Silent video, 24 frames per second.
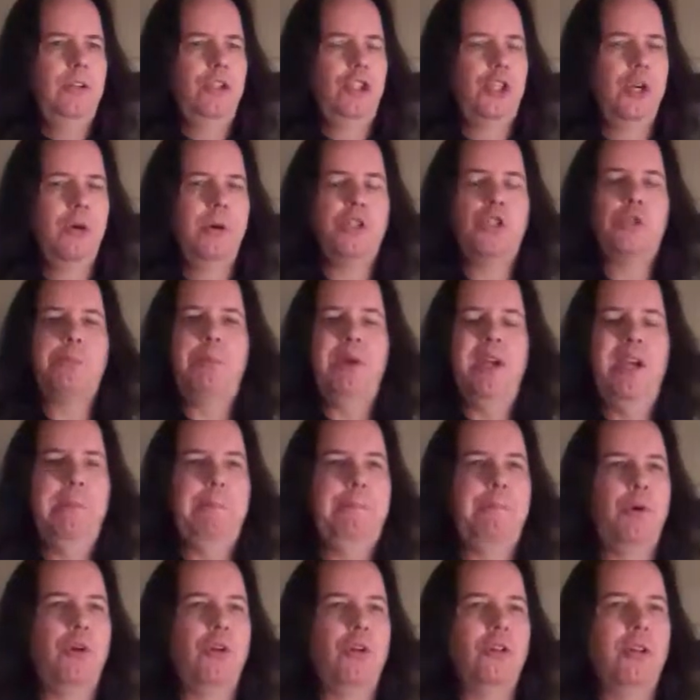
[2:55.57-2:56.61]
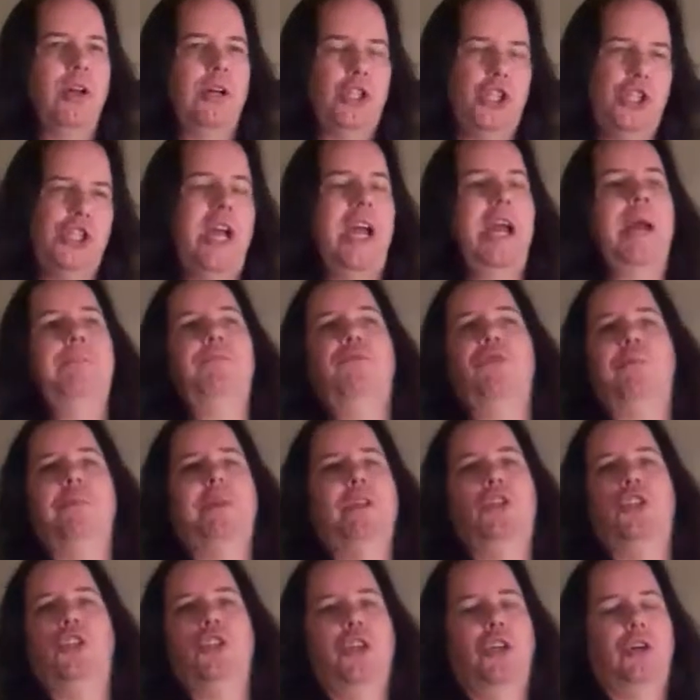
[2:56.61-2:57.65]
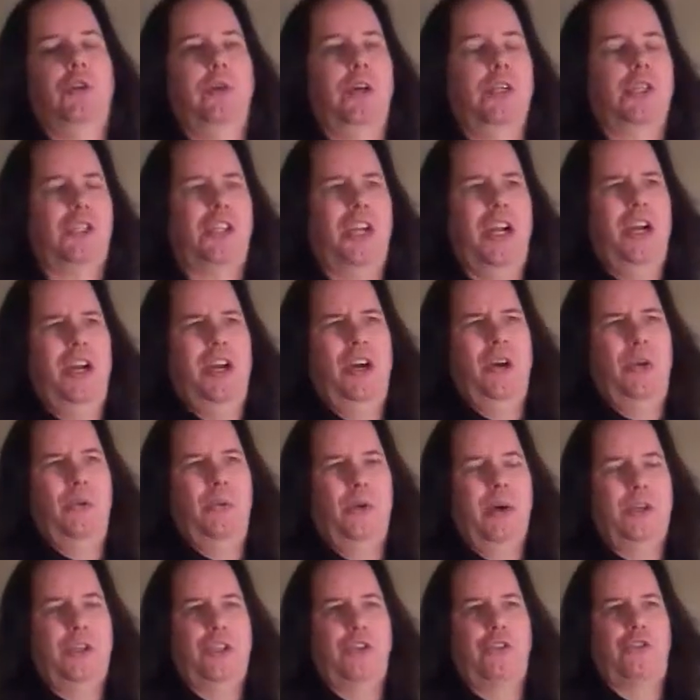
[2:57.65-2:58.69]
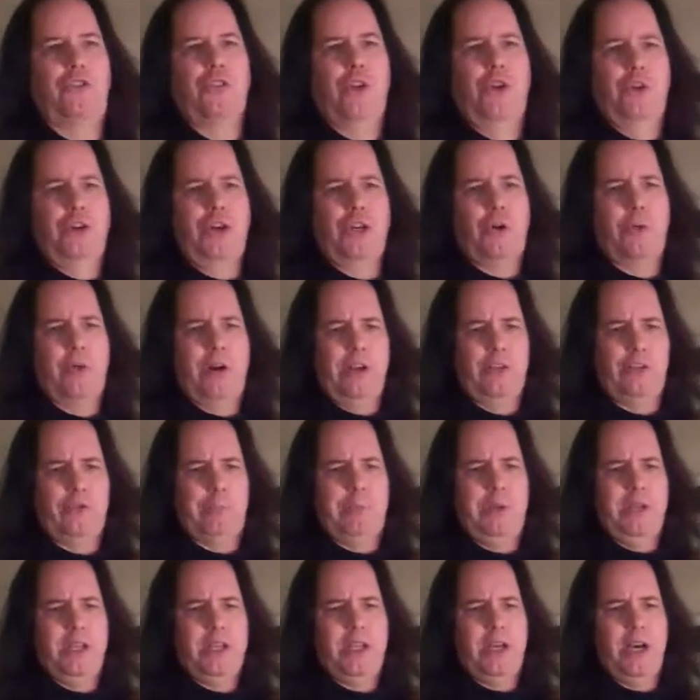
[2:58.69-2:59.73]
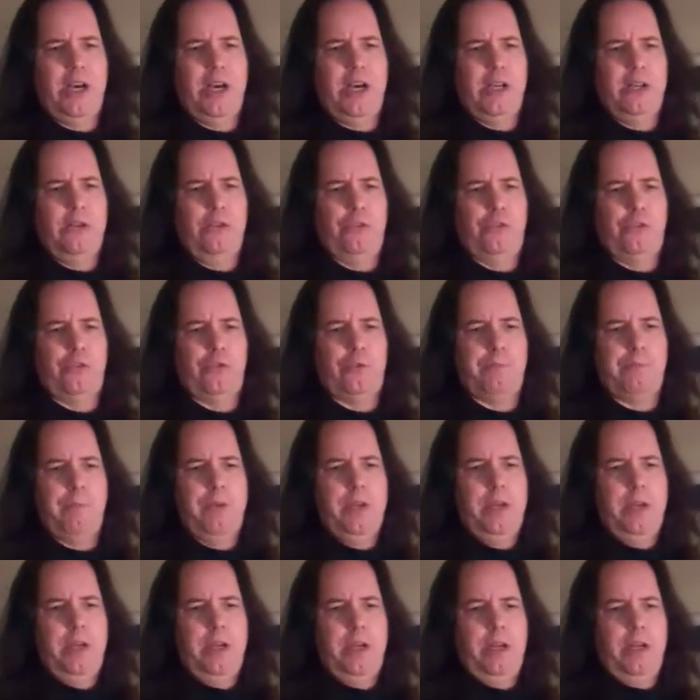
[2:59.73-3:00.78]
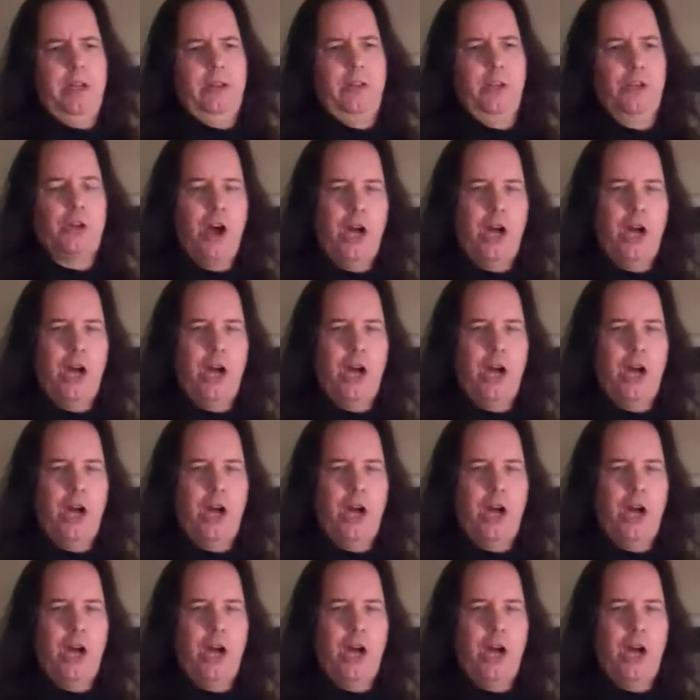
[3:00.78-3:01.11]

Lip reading: Jewish people ashamed to be Jewish, which is ludicrous because the